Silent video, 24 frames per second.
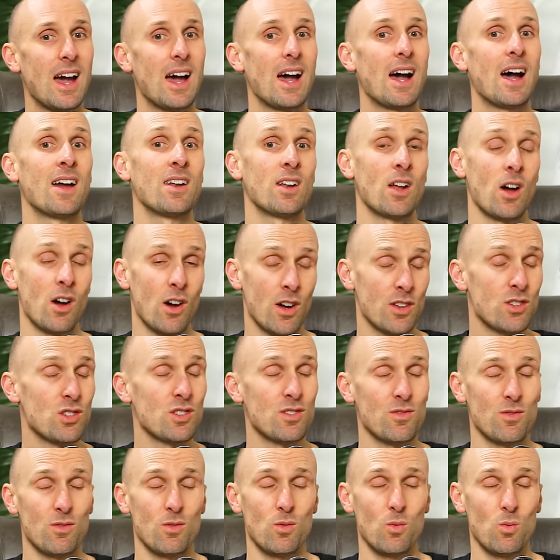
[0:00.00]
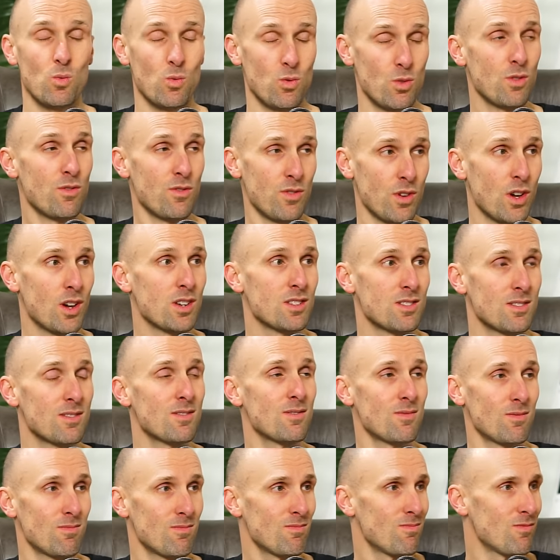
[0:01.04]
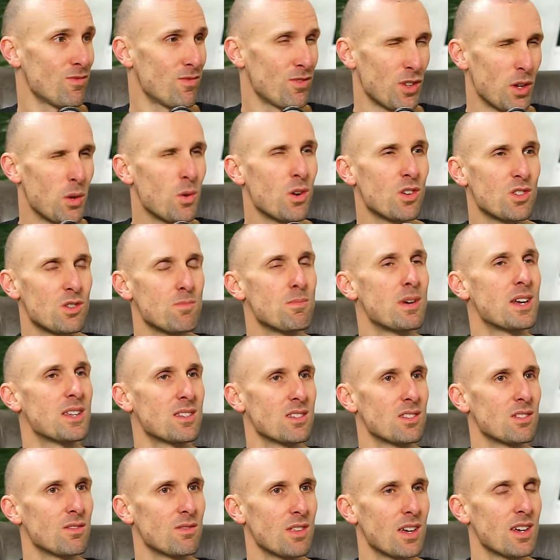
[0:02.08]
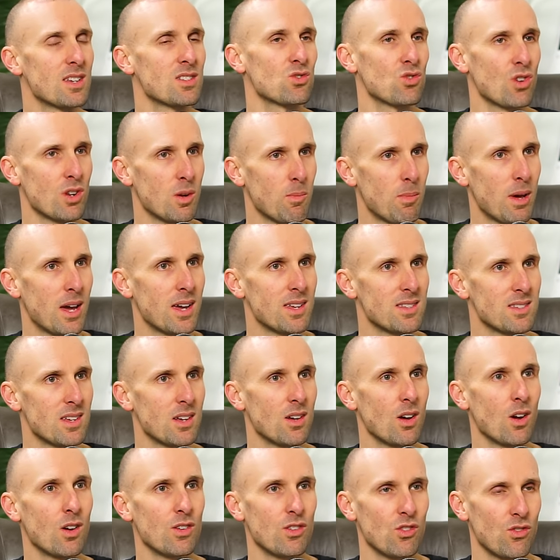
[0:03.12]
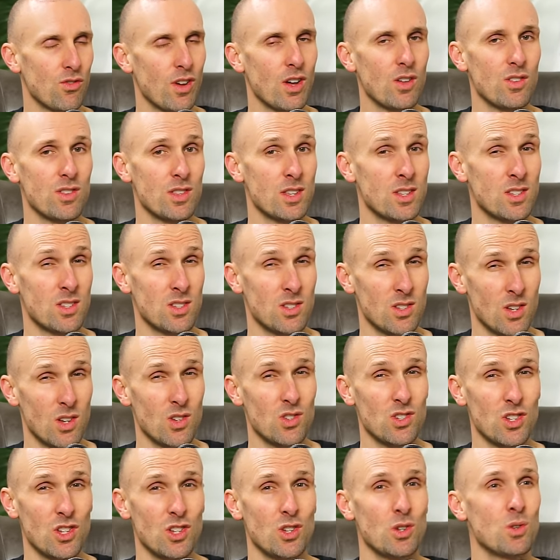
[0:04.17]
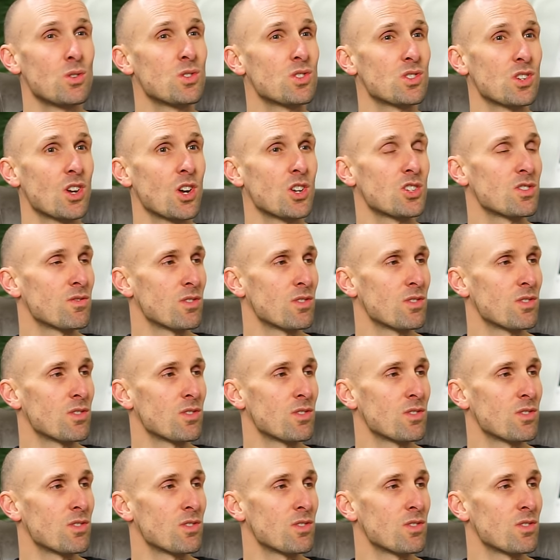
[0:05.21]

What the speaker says: And I just, the first few hundred meters of this, trying to pace it, I just felt such a huge surge of